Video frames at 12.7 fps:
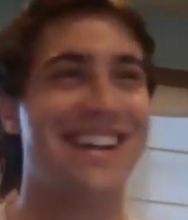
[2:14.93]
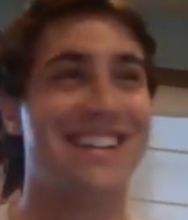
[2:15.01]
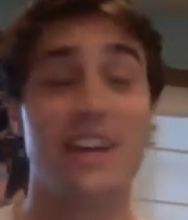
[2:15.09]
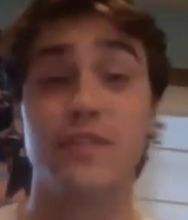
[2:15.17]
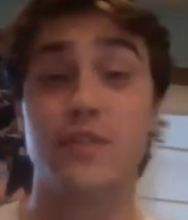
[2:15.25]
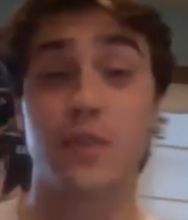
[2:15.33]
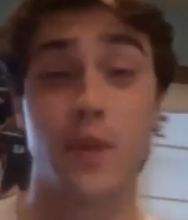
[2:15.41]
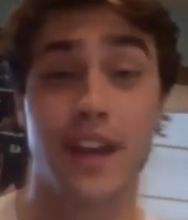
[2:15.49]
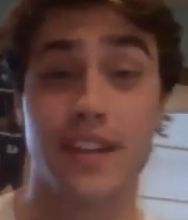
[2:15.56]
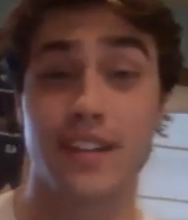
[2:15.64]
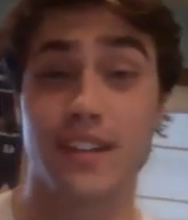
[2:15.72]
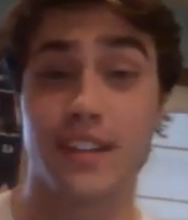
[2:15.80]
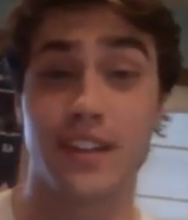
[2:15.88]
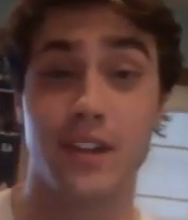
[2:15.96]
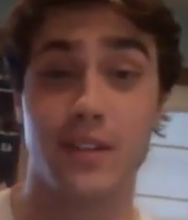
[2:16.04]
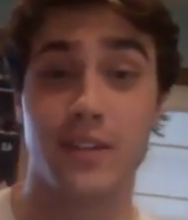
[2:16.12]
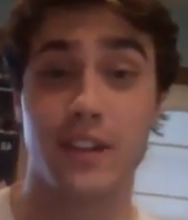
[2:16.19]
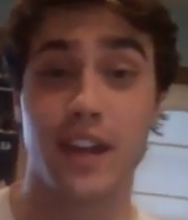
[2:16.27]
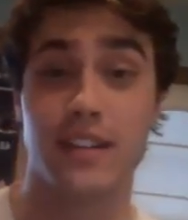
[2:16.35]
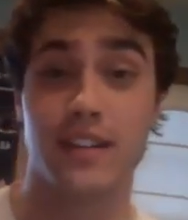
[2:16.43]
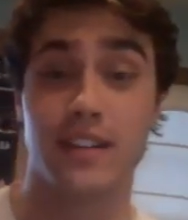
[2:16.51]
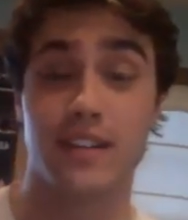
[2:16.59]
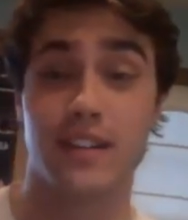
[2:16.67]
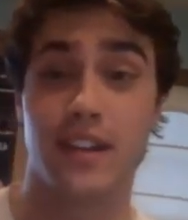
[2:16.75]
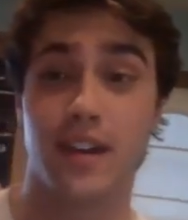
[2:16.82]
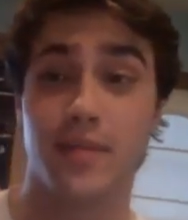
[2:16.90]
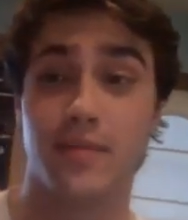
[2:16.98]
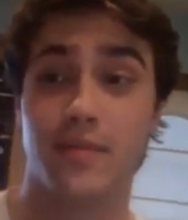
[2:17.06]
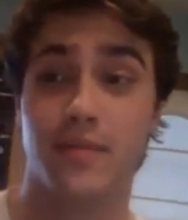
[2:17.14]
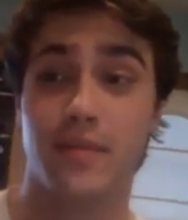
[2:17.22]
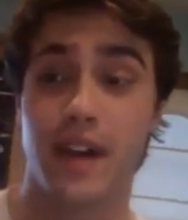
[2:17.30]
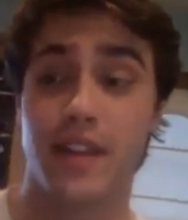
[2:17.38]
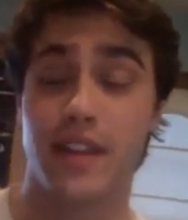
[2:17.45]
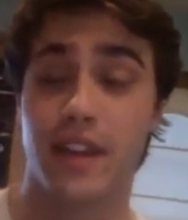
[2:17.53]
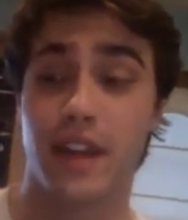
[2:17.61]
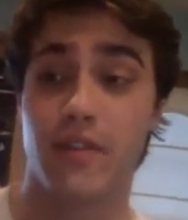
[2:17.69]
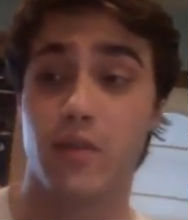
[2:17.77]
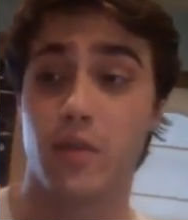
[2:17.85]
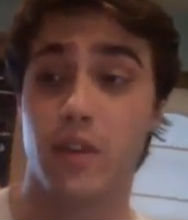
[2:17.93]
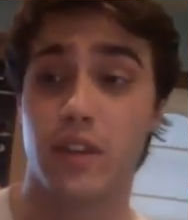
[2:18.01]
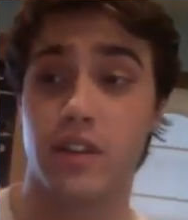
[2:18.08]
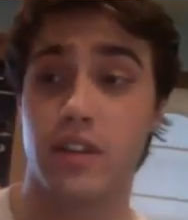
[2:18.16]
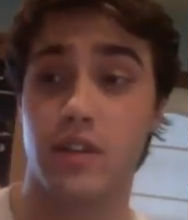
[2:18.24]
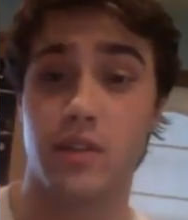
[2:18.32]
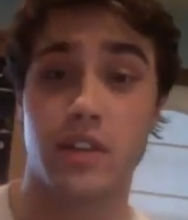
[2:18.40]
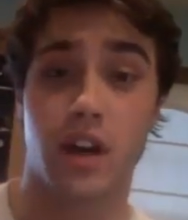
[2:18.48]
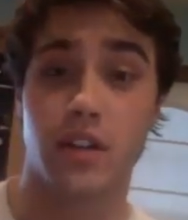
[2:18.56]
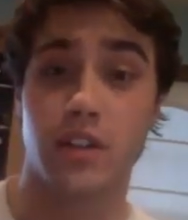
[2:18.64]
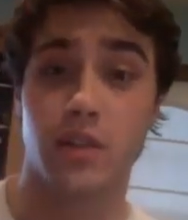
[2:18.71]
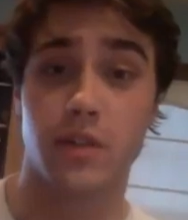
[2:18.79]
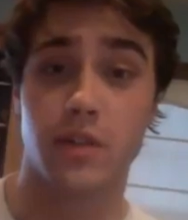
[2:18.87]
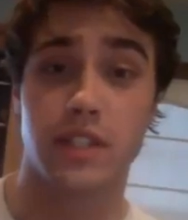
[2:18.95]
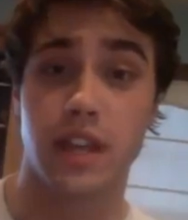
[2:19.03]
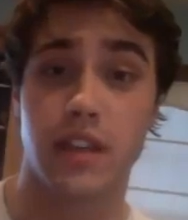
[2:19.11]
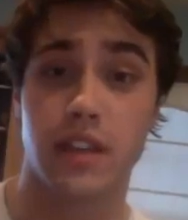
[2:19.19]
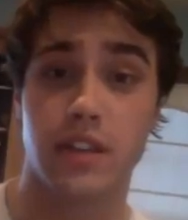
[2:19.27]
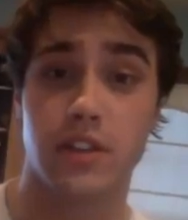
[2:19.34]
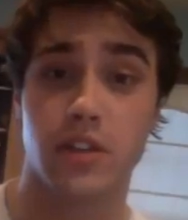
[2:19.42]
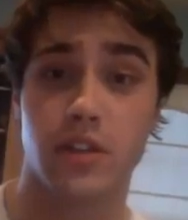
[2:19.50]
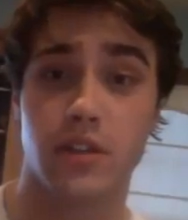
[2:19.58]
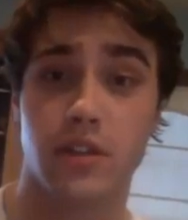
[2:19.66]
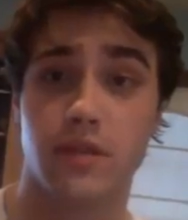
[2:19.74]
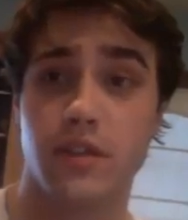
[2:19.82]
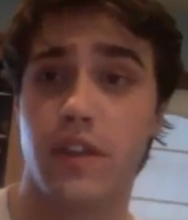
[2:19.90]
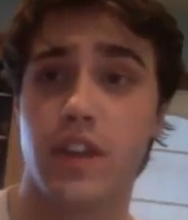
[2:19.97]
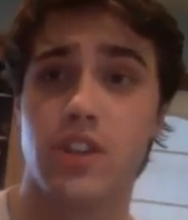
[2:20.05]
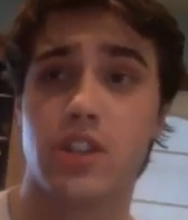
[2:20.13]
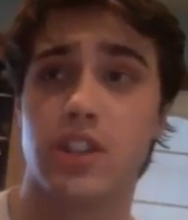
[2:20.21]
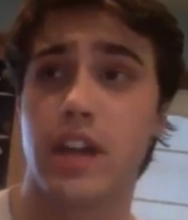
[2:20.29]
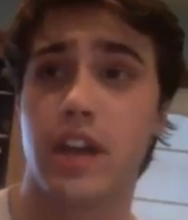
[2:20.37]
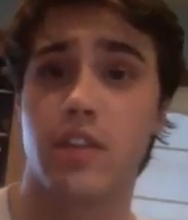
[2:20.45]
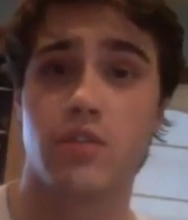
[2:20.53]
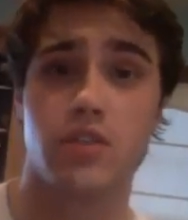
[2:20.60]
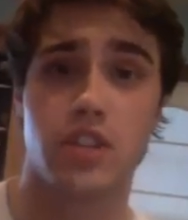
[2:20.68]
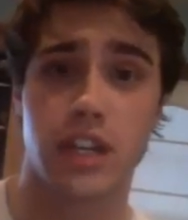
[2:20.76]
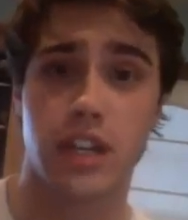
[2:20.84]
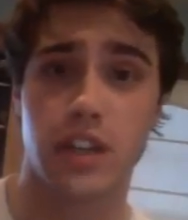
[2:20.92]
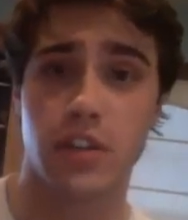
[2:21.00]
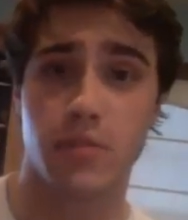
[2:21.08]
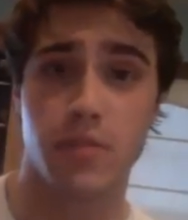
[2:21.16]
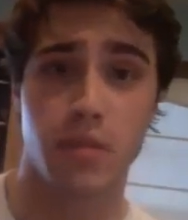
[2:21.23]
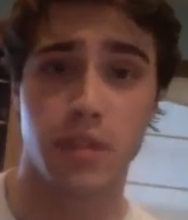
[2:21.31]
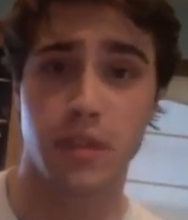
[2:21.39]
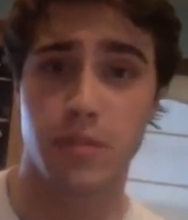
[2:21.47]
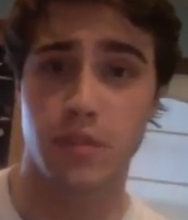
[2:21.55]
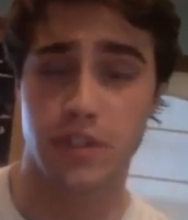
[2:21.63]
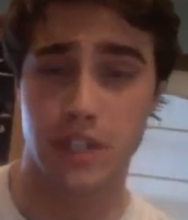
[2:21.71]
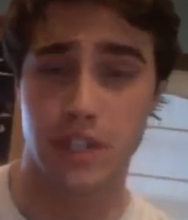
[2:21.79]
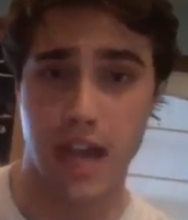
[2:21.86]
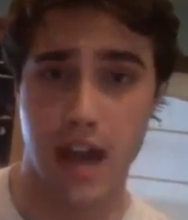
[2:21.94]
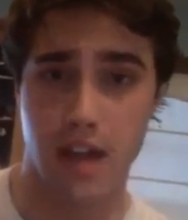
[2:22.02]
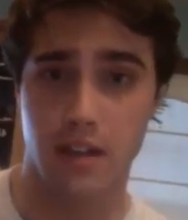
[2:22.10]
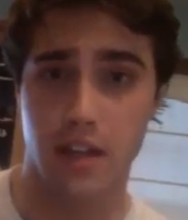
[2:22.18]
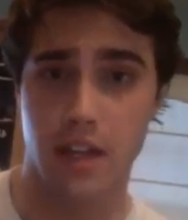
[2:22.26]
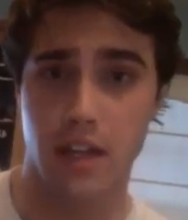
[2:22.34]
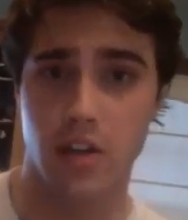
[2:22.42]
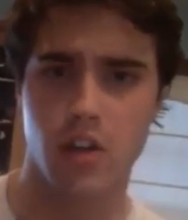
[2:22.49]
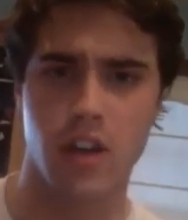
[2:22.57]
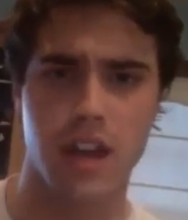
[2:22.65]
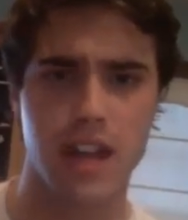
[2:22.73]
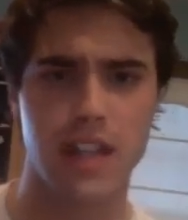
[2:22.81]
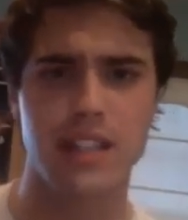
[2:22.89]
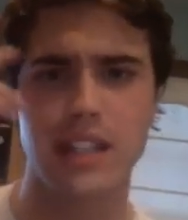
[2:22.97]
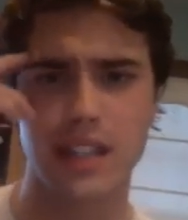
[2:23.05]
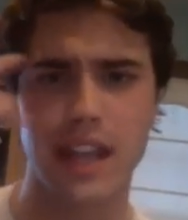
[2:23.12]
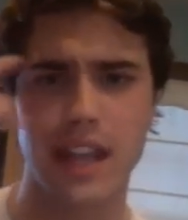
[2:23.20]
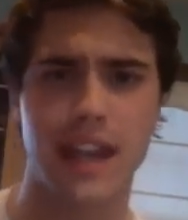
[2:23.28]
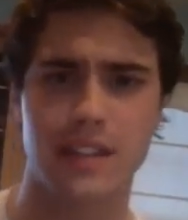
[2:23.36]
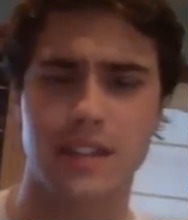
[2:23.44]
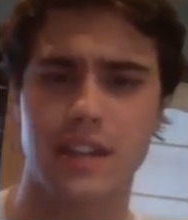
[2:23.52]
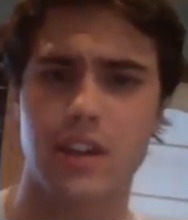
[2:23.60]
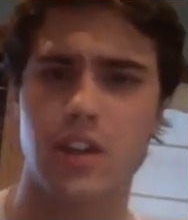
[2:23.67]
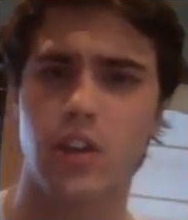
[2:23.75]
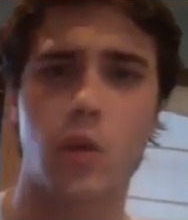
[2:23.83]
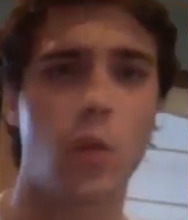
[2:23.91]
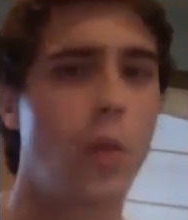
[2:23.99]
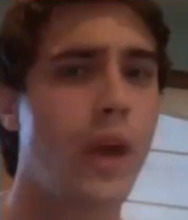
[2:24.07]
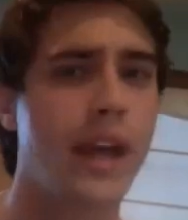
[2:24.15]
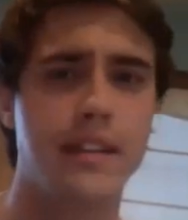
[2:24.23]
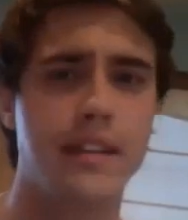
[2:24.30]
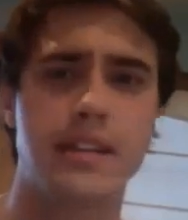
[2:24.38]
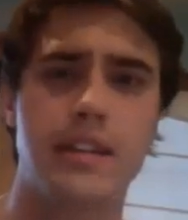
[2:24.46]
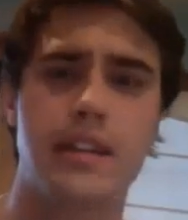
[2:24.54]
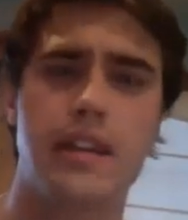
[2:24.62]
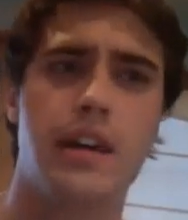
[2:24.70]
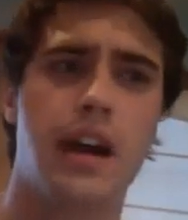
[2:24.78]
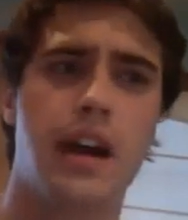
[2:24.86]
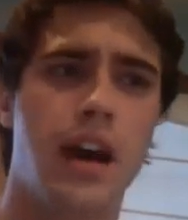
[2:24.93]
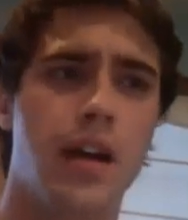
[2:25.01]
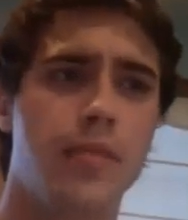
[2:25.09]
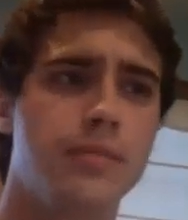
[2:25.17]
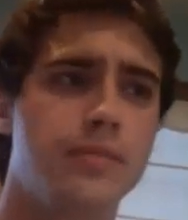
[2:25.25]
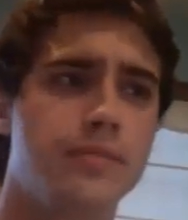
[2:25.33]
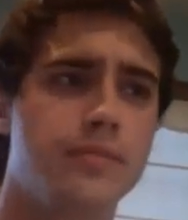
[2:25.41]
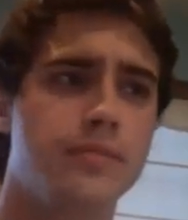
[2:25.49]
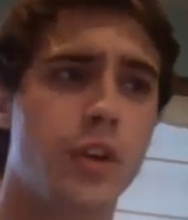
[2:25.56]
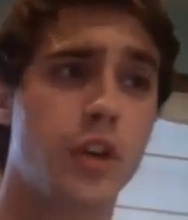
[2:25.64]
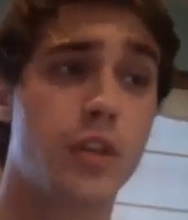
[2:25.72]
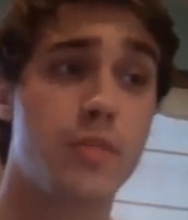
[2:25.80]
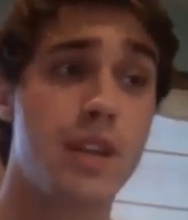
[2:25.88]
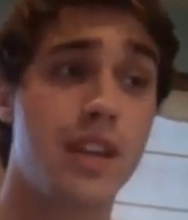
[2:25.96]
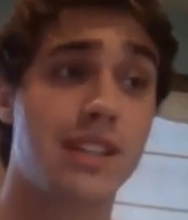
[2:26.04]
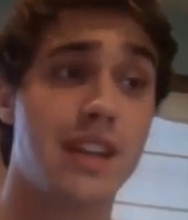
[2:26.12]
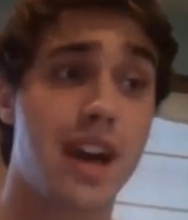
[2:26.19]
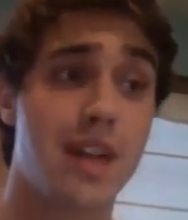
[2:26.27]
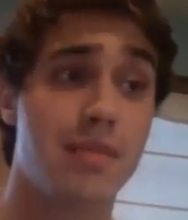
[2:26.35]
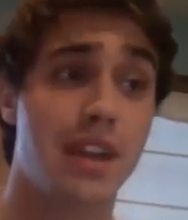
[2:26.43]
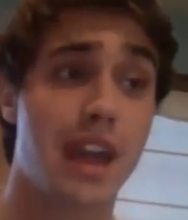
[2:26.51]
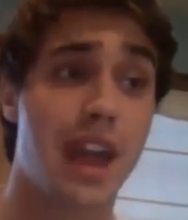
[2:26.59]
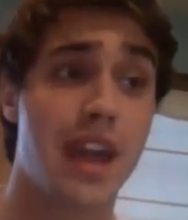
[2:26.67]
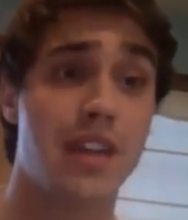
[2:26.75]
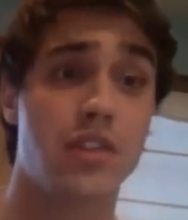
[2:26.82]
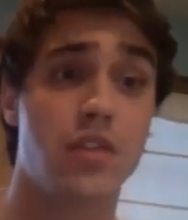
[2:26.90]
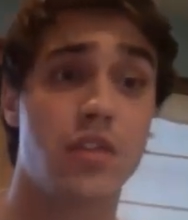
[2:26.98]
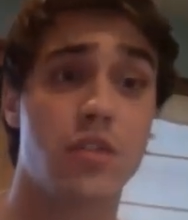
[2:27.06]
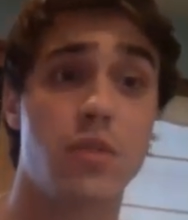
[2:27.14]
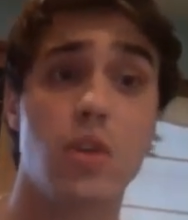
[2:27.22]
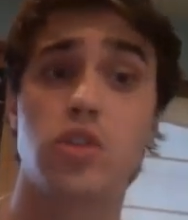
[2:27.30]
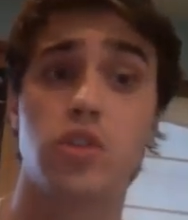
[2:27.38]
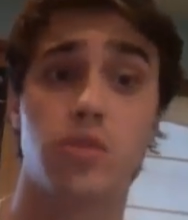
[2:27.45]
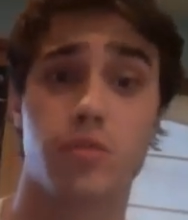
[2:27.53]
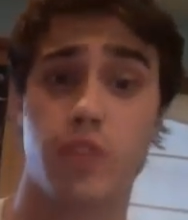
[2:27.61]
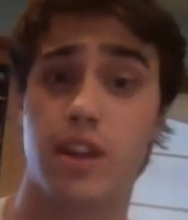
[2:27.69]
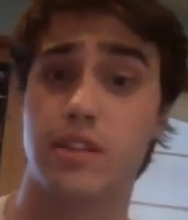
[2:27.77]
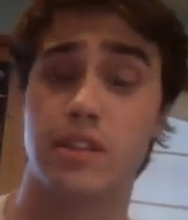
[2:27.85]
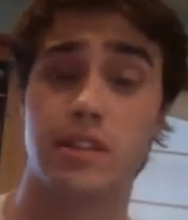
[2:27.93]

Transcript: Dove's great, you know, and um, I think everyone you talk to would say this. Her vivacious energy, her bubbly personality, her intellect, her wit, um, her comedic timing, and her emotional presence.